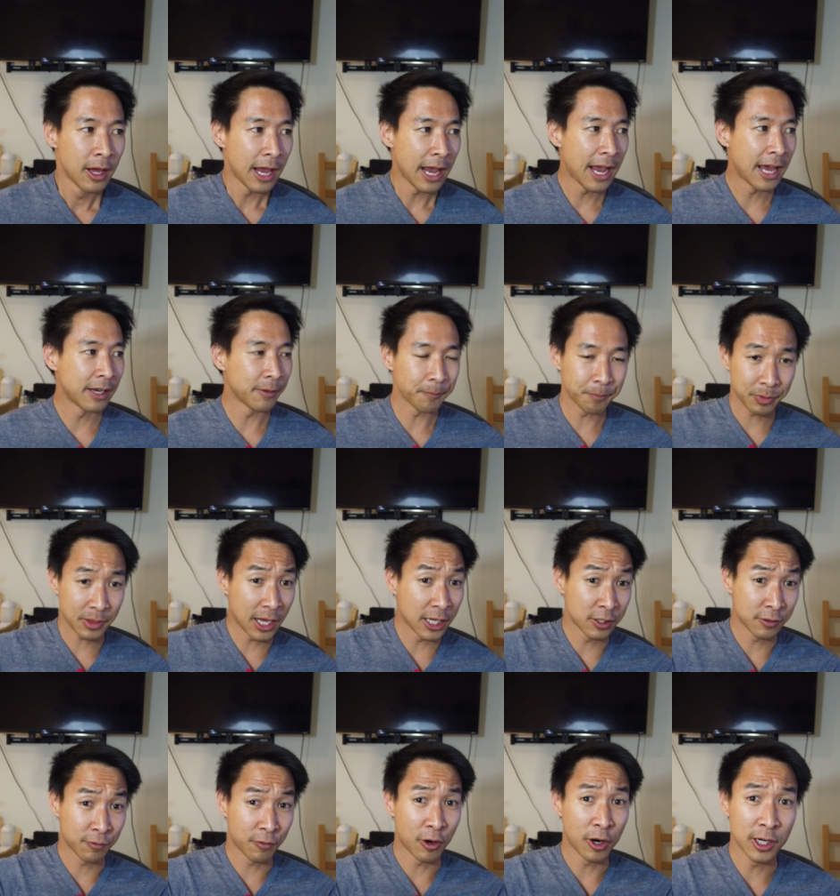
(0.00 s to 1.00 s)
And
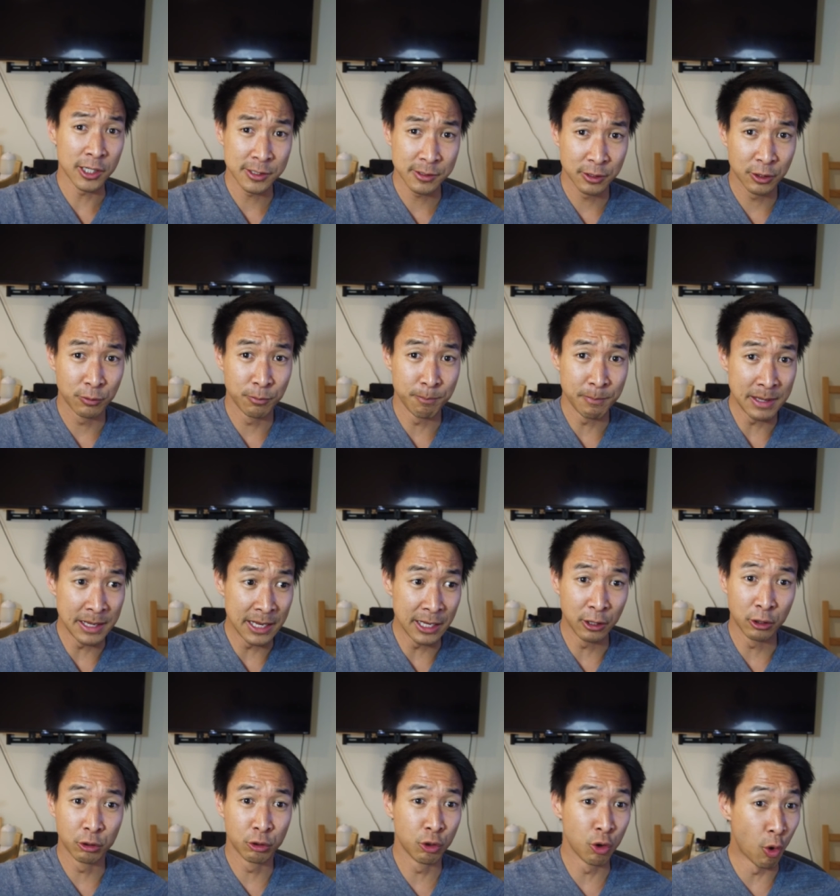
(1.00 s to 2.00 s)
as far as
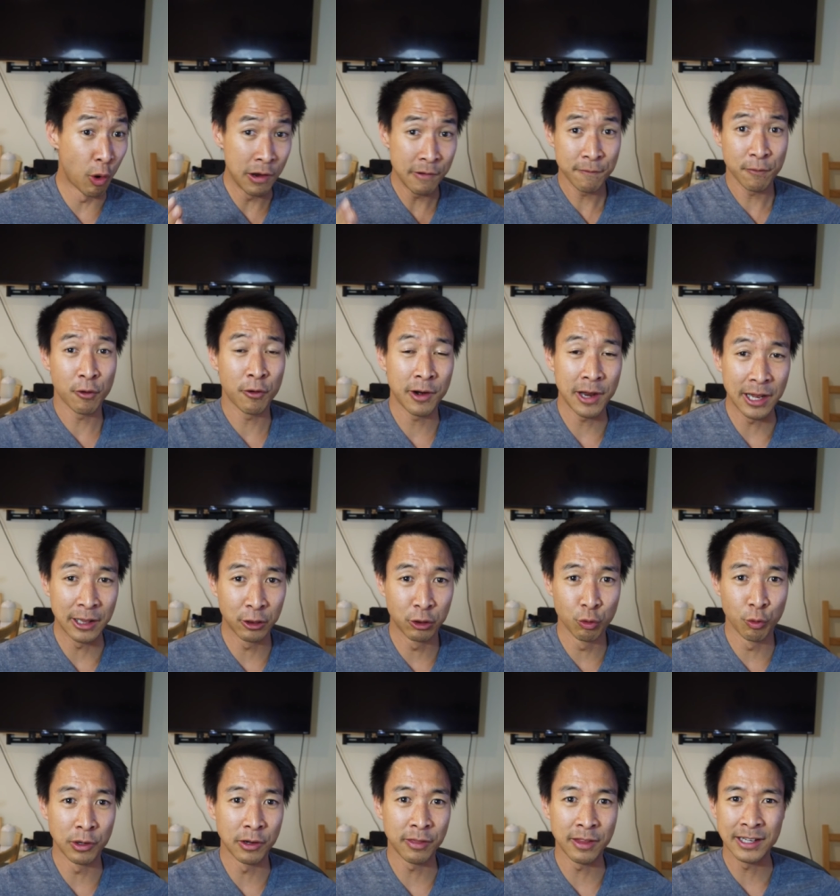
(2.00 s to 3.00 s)
me going for it and
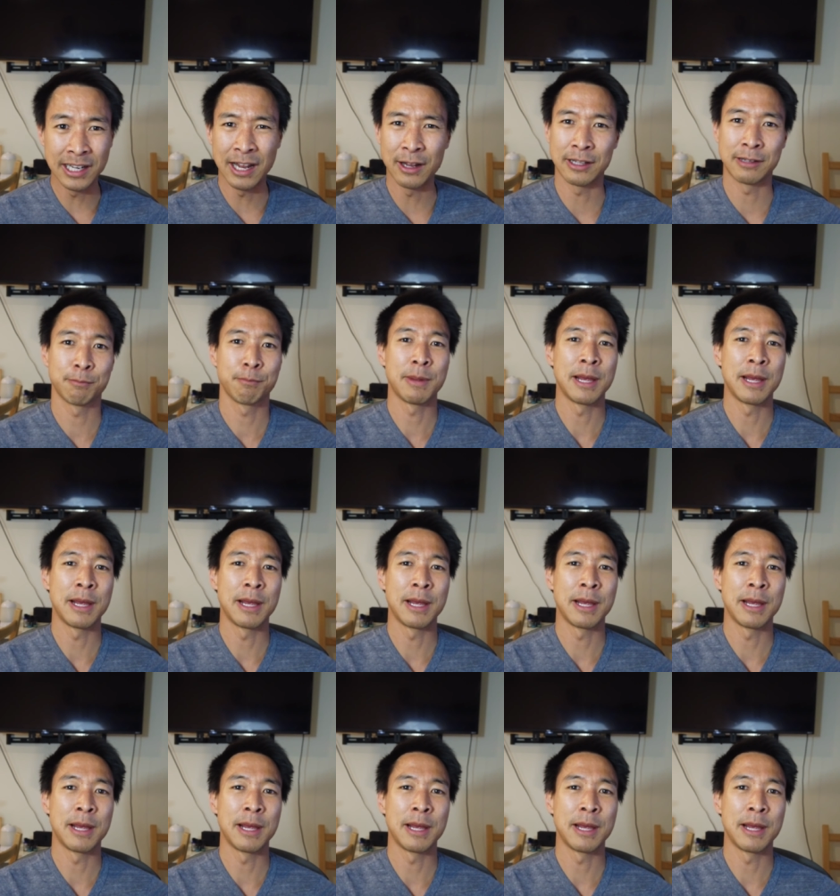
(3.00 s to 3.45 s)
doing the thing that's